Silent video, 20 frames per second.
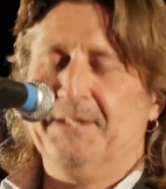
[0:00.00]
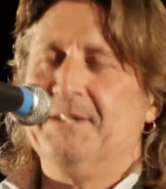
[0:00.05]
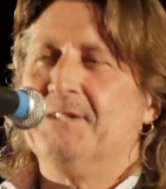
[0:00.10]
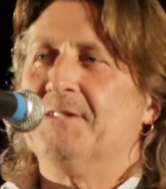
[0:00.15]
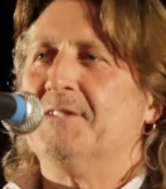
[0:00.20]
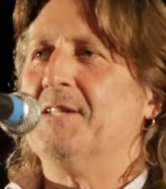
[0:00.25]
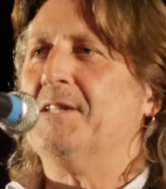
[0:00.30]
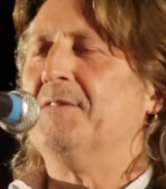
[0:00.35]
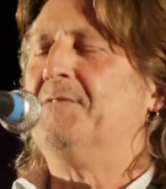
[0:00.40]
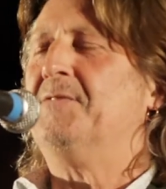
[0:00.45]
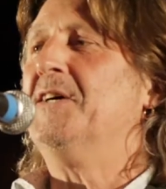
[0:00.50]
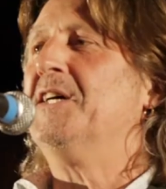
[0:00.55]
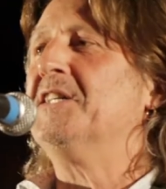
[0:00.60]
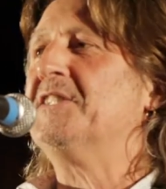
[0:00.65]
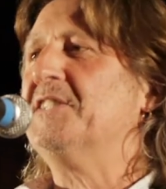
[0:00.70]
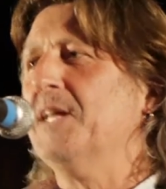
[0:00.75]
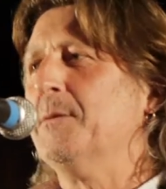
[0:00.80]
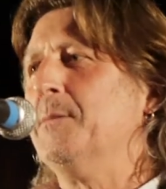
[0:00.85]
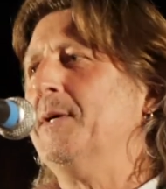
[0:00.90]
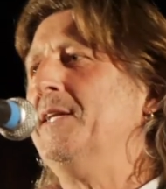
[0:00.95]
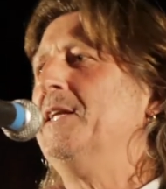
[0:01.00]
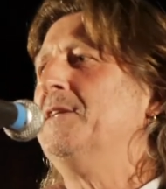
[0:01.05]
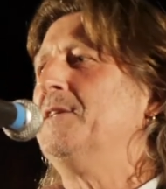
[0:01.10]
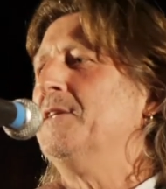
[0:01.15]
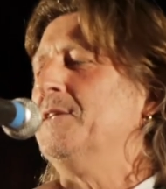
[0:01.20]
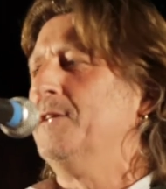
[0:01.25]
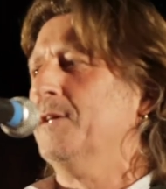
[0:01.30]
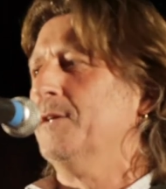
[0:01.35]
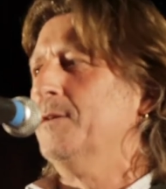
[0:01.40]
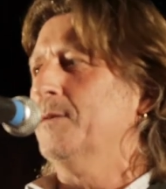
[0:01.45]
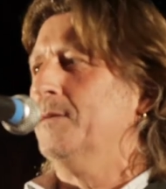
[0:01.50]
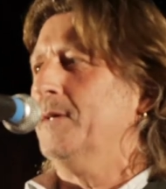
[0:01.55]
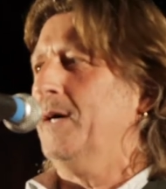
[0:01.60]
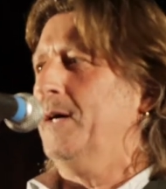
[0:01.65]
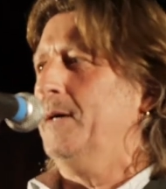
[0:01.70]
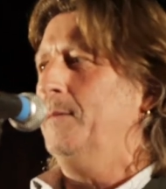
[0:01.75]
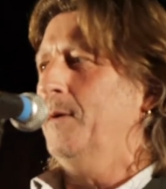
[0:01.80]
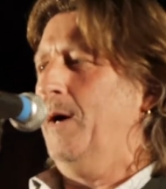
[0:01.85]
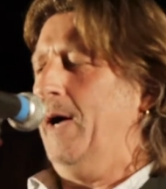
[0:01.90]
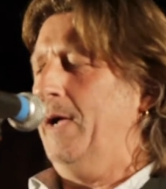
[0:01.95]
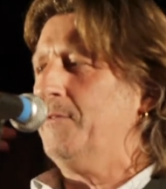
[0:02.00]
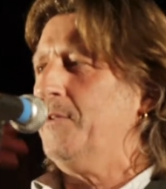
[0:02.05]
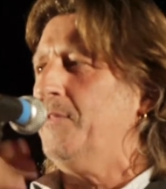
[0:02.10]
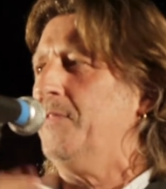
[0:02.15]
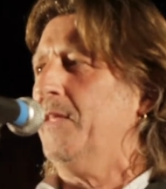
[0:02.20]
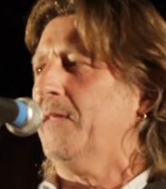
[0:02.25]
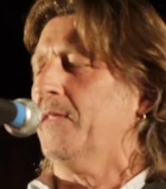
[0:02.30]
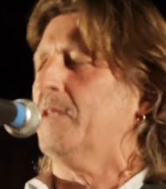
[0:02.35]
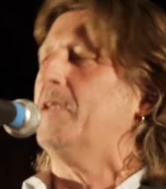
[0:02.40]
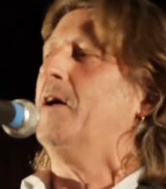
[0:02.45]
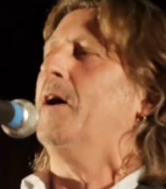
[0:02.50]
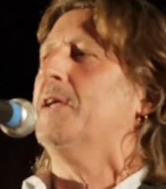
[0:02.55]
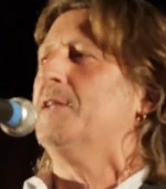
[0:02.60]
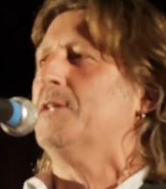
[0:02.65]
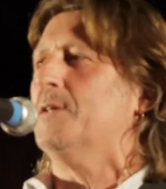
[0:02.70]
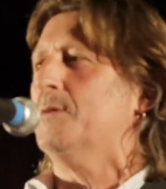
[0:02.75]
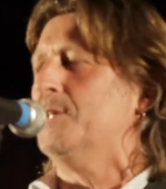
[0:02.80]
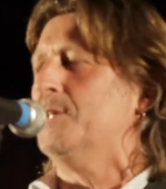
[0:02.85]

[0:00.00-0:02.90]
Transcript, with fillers: So the first thing we need to do, uh, everything that I do